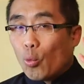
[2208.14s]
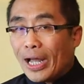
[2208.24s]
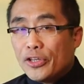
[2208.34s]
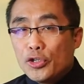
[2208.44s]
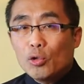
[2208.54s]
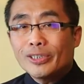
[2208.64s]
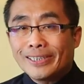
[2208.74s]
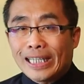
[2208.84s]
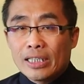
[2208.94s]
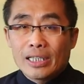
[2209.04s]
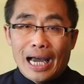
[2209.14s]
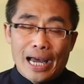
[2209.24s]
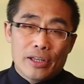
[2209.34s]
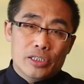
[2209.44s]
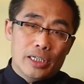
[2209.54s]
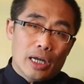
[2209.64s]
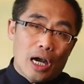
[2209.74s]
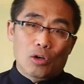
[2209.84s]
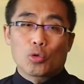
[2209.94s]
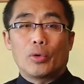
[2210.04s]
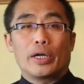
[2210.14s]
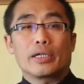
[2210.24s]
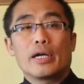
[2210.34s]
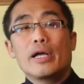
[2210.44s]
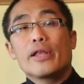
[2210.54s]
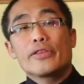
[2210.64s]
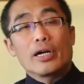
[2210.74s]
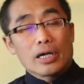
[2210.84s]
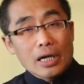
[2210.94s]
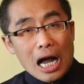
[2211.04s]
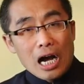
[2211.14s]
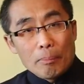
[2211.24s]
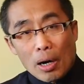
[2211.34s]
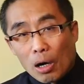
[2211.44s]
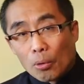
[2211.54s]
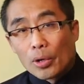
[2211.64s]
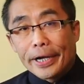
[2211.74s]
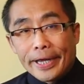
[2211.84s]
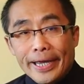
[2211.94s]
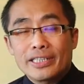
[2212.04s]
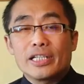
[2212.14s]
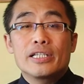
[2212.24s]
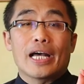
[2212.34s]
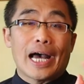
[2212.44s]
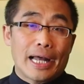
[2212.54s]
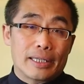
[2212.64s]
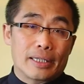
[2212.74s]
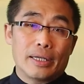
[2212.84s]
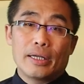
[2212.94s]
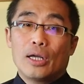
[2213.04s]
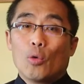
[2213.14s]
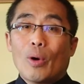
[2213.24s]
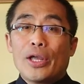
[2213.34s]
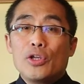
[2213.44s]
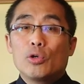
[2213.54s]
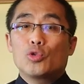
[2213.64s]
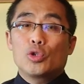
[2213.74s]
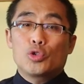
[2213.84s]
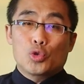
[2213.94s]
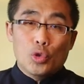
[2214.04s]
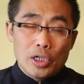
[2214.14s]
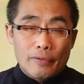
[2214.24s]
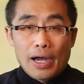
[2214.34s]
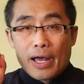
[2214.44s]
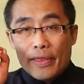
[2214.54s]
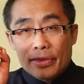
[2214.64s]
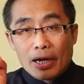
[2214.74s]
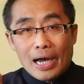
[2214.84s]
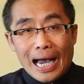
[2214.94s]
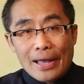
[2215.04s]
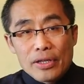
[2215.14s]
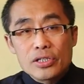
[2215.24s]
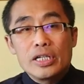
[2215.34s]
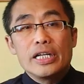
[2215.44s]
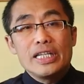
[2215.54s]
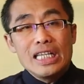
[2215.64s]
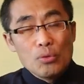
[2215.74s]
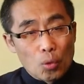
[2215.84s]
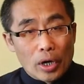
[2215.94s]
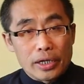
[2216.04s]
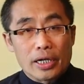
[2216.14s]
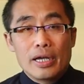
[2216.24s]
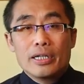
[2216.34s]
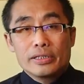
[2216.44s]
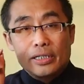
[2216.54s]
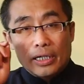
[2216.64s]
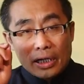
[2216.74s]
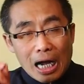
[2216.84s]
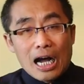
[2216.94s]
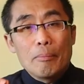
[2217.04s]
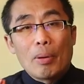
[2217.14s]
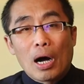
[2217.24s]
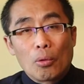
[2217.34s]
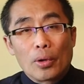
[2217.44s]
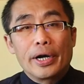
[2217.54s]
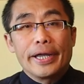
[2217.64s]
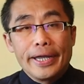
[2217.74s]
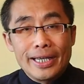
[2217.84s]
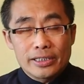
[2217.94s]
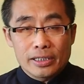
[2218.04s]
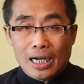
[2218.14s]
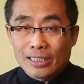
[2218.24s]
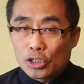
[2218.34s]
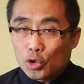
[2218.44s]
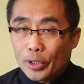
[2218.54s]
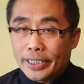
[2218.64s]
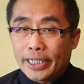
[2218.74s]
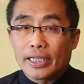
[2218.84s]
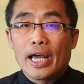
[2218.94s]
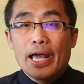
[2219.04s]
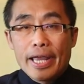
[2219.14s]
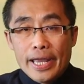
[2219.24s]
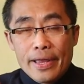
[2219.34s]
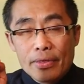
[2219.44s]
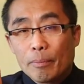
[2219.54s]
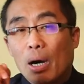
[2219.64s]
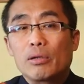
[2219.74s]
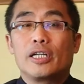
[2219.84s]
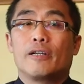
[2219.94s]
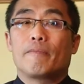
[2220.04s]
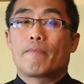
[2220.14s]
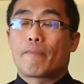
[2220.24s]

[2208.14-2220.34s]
When you send the energy outward, the Gang power is in the hand. When you retrieve the energy inward, the Gang power is concentrated in the body.